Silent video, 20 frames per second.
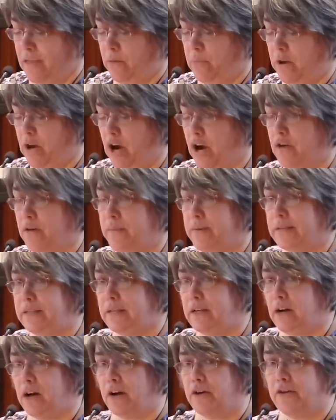We are a
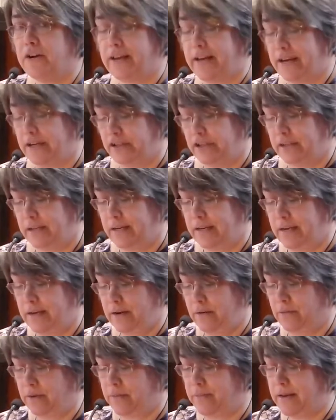busy
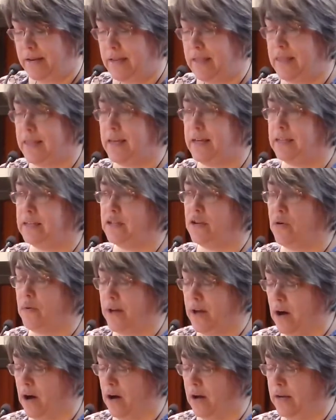congregation with many things
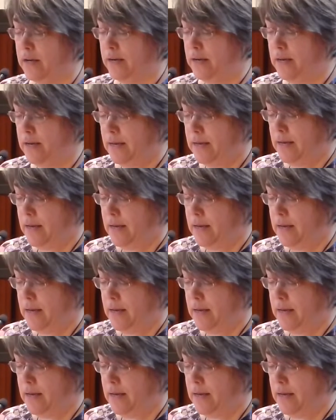going on.